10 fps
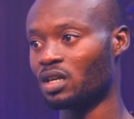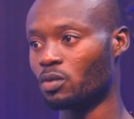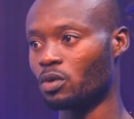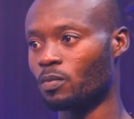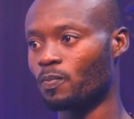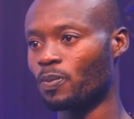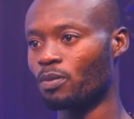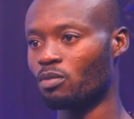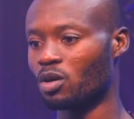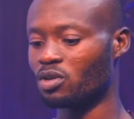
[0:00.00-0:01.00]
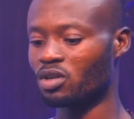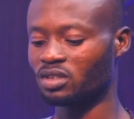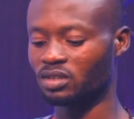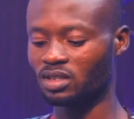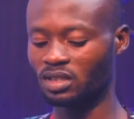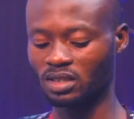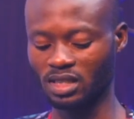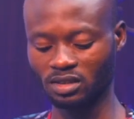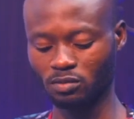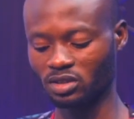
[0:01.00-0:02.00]
that wall. But because it's taking
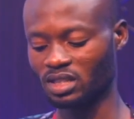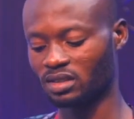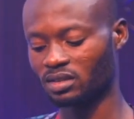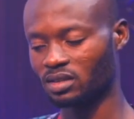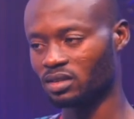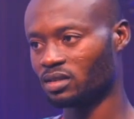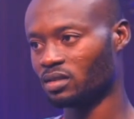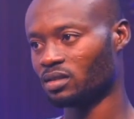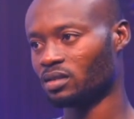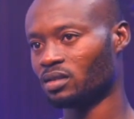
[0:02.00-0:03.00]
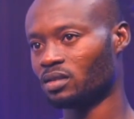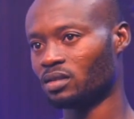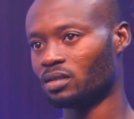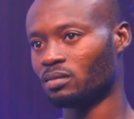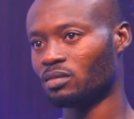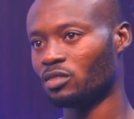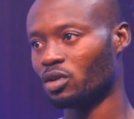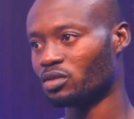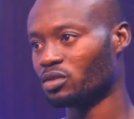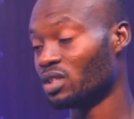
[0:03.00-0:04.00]
as much as 6
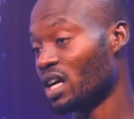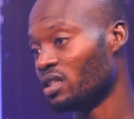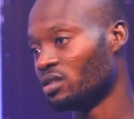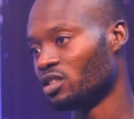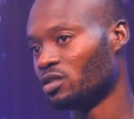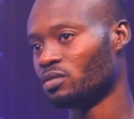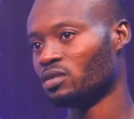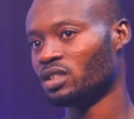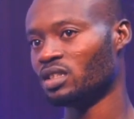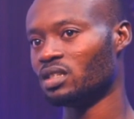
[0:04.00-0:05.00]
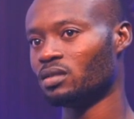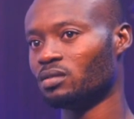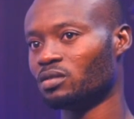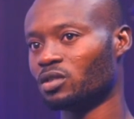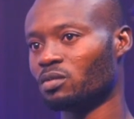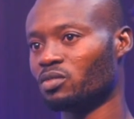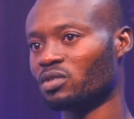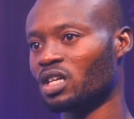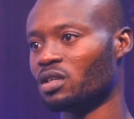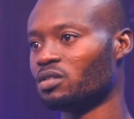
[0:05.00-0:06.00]
to 9 inches thickness,
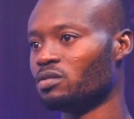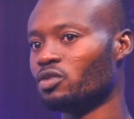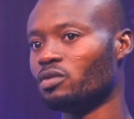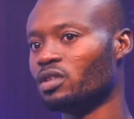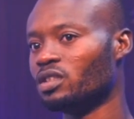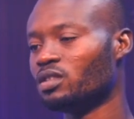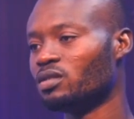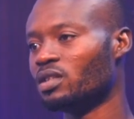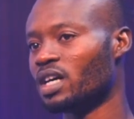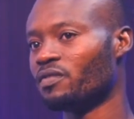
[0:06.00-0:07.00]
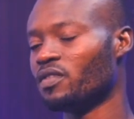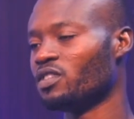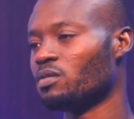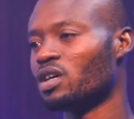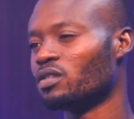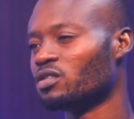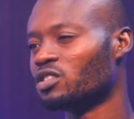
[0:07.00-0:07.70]
sometimes we need like 15 bags of